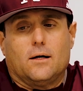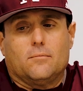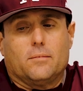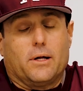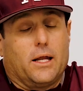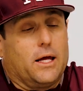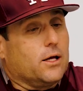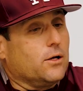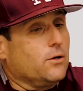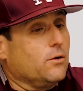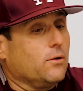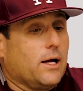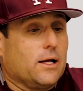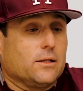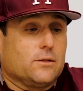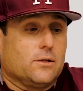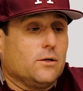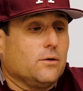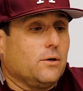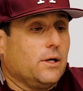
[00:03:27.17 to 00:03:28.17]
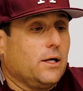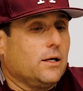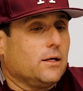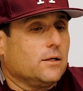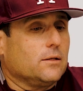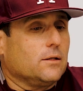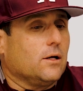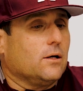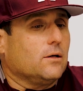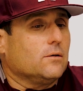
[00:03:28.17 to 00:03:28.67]
But he can do that, too. He
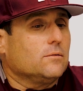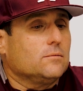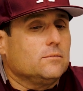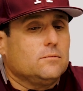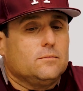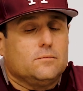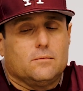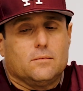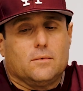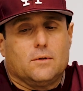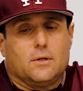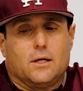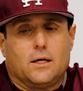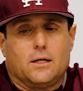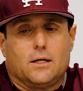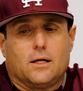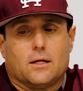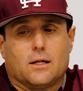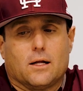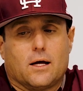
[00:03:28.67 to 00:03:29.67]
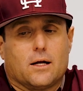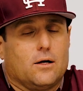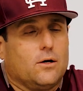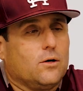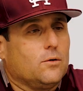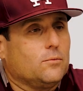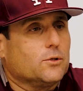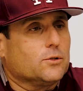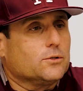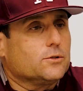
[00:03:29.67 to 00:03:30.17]
can hit a lot of
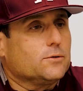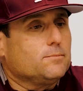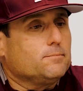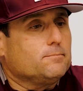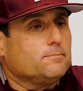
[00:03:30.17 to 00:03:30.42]
homers.